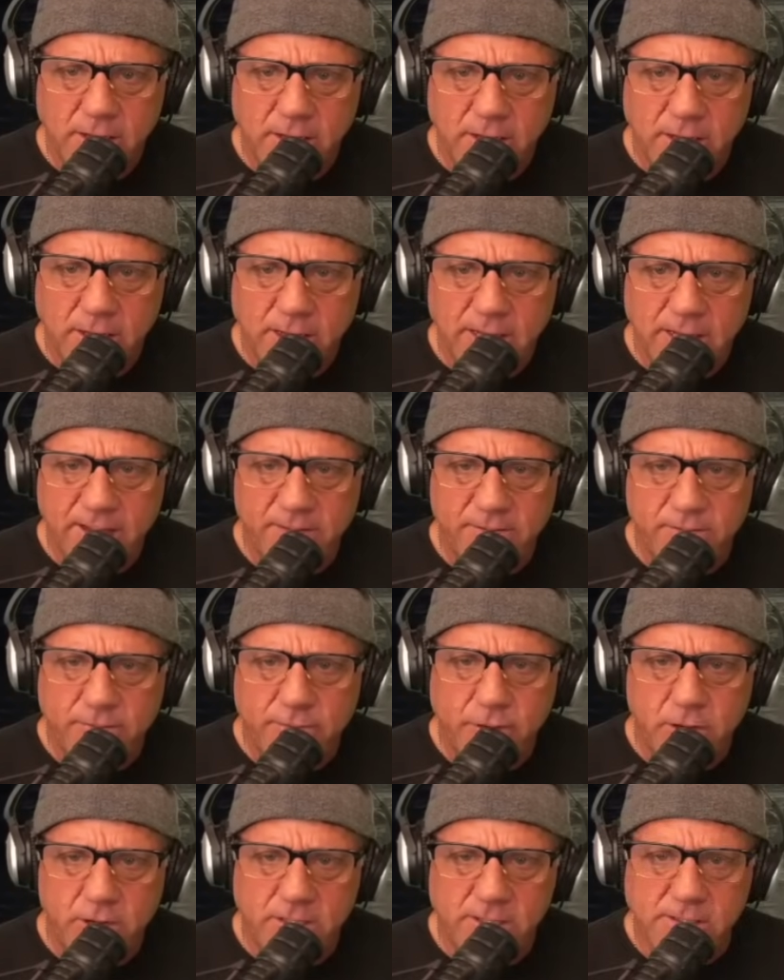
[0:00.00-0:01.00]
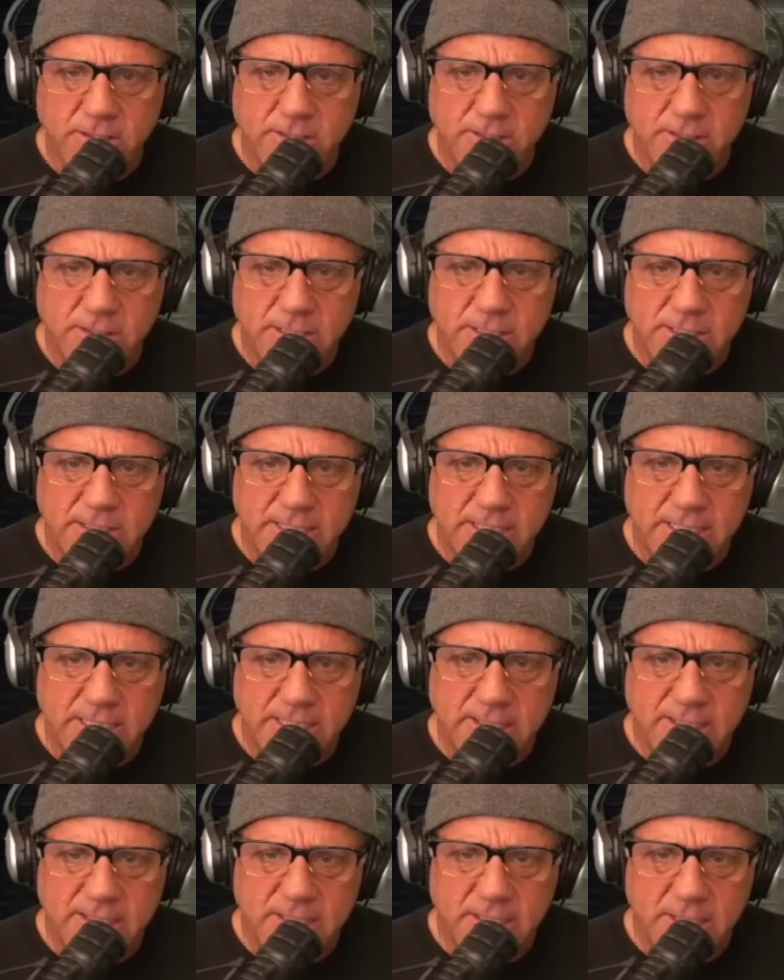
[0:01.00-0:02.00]
It inverts. You see
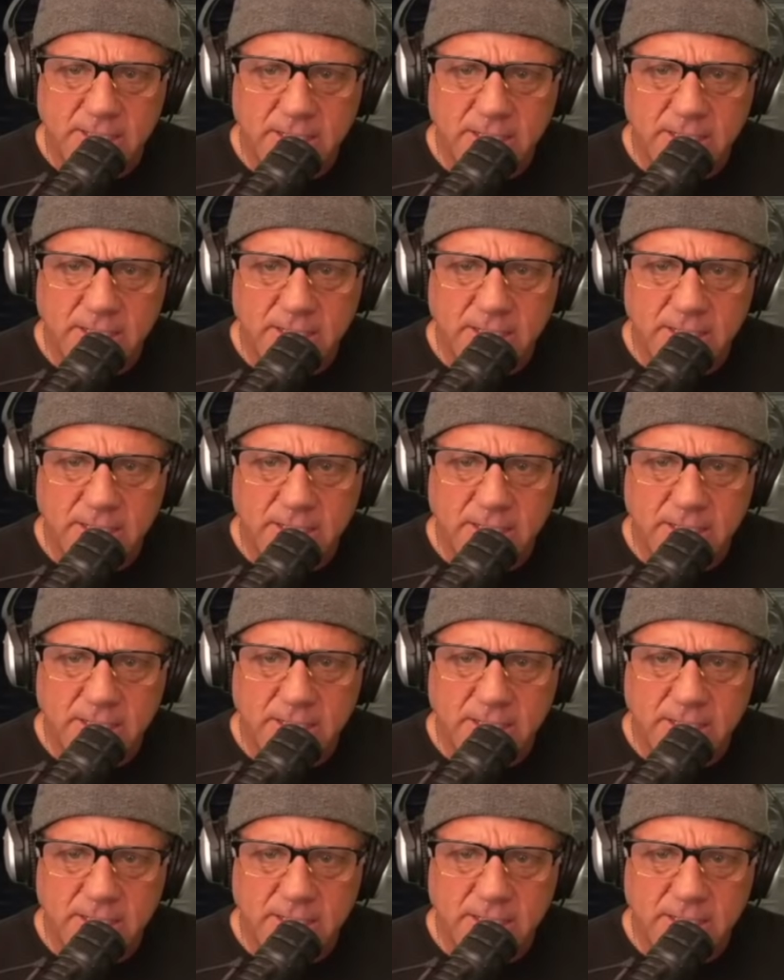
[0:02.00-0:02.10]
this?